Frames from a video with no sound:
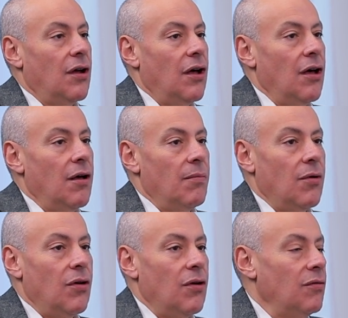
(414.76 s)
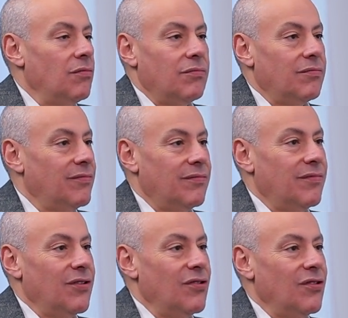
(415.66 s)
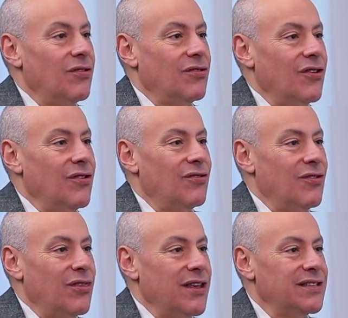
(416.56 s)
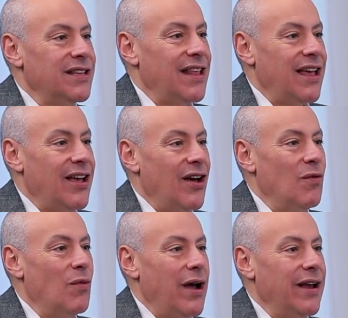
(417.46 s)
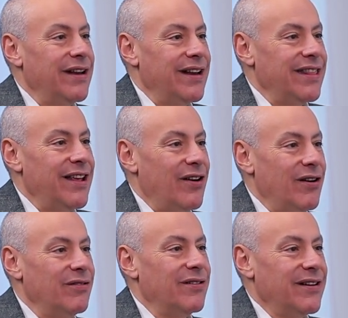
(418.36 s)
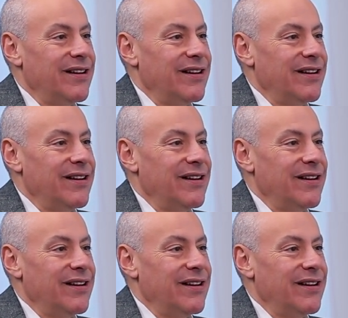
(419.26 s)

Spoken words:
who do things in their own way and in their own,